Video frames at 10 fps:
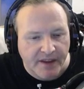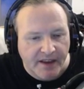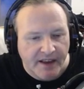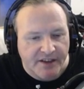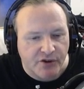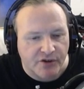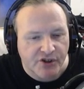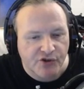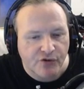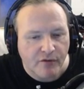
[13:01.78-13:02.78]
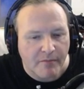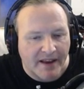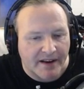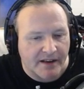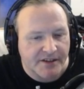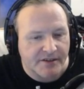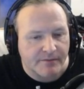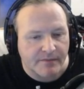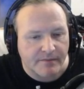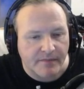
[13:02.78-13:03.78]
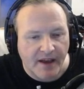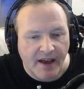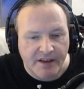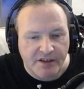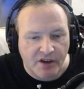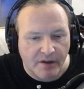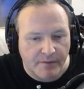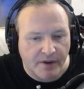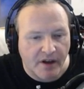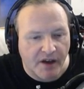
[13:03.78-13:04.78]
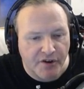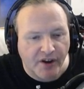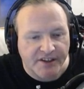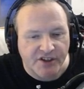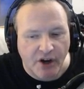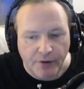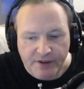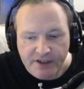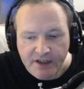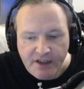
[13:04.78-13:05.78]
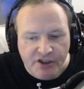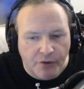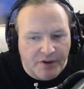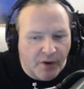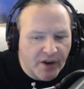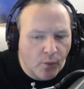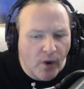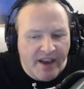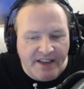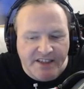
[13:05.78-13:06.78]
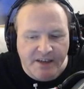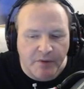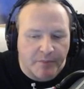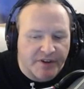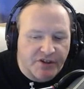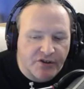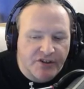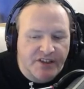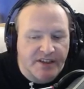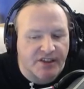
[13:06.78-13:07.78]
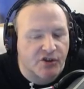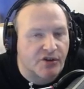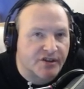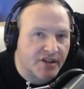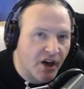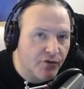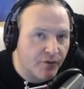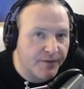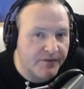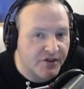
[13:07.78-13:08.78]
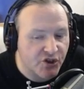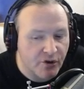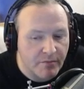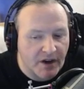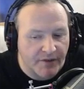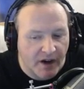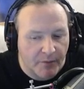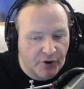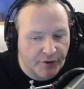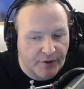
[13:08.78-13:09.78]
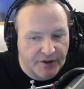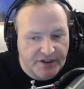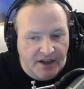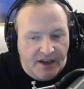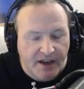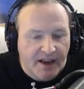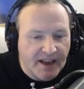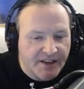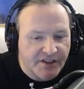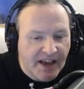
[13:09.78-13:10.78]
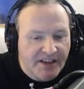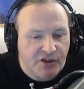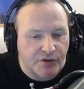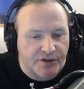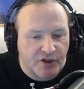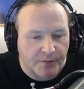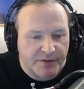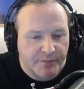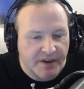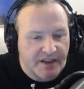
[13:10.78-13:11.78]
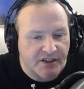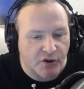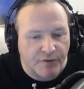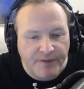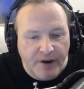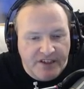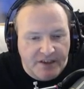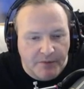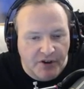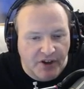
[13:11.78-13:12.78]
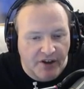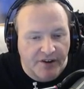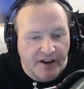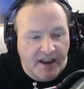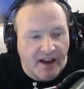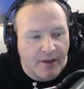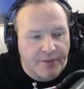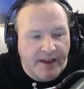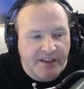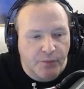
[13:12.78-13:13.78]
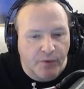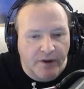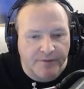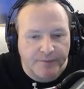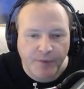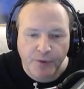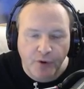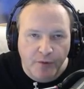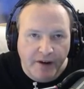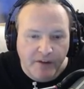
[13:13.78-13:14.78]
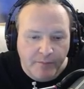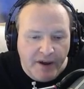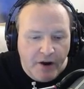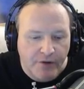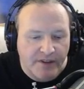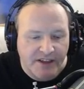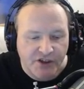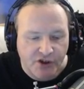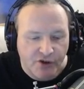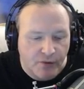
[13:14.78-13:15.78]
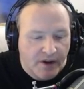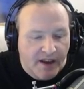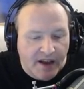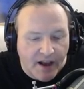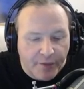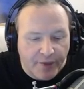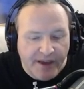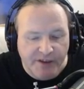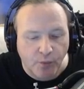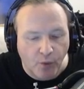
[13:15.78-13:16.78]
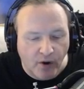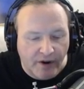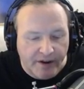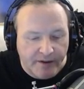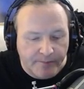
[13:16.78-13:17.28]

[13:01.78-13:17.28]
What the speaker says: It's got a strong mantlet and a nice turret. So in a way it's similar, but as you can see, this has got 152 mil of armour on the front. It hasn't got the top speed, it's got a very similar gun, and that's why I've thought about comparing these two, and that's why